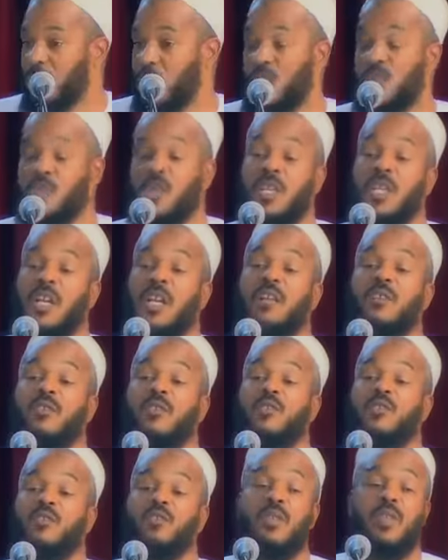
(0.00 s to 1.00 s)
So he studied
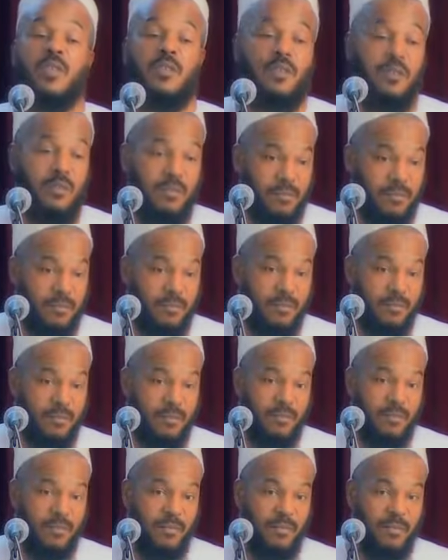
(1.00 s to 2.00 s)
under his students.
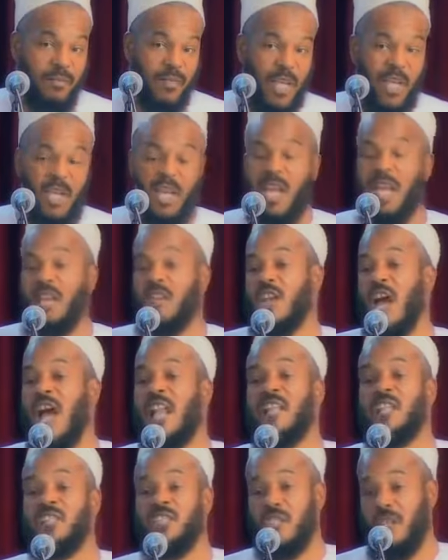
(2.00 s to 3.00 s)
He gained
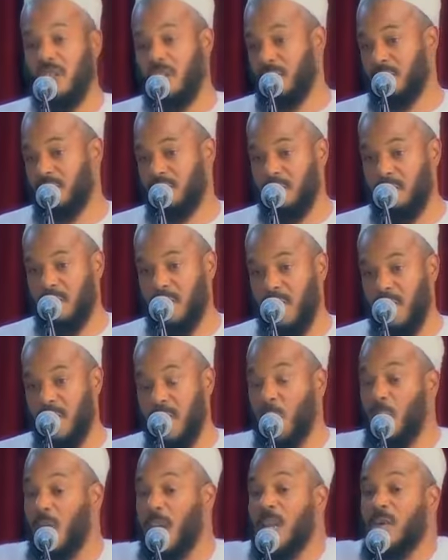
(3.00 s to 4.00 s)
knowledge there.
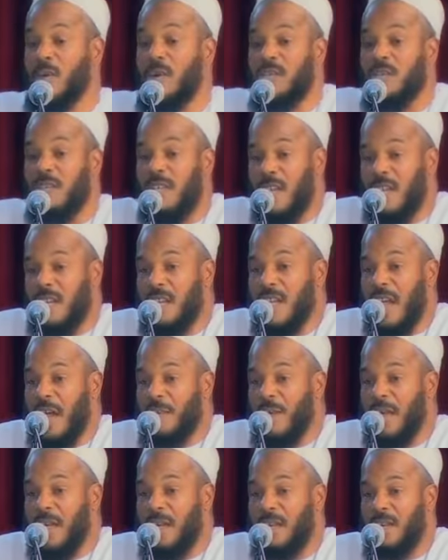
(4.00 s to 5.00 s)
Now when he was in
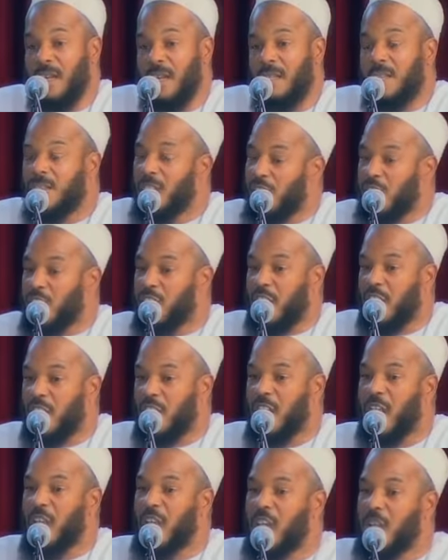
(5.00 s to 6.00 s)
Yemen
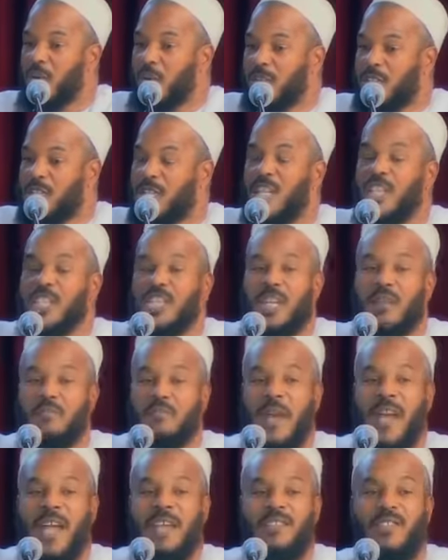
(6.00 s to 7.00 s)
teaching, he was
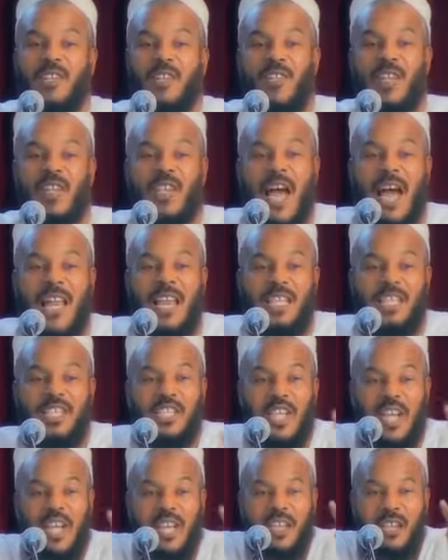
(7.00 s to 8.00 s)
teaching based on the
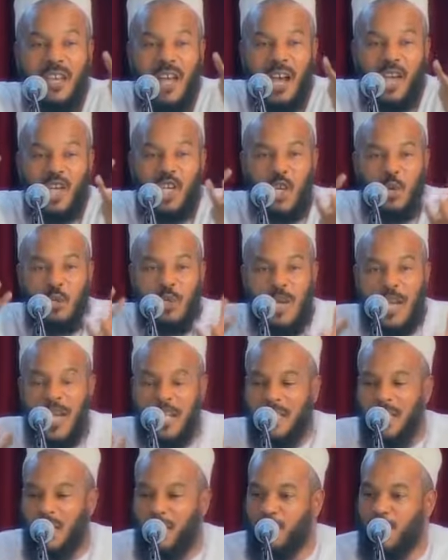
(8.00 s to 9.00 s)
knowledge he had
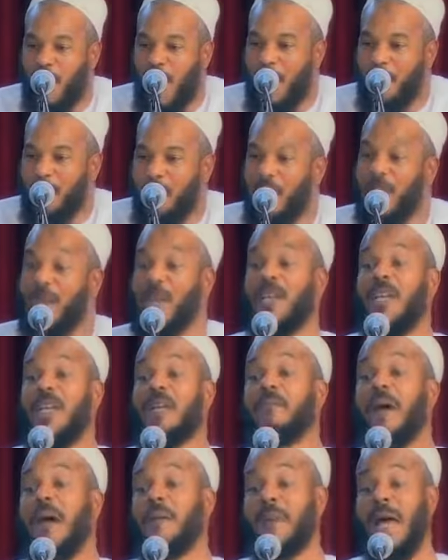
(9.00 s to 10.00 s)
accumulated from
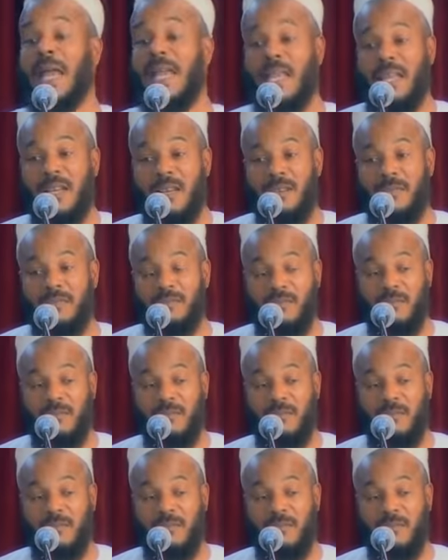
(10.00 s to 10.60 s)
Imam Malik.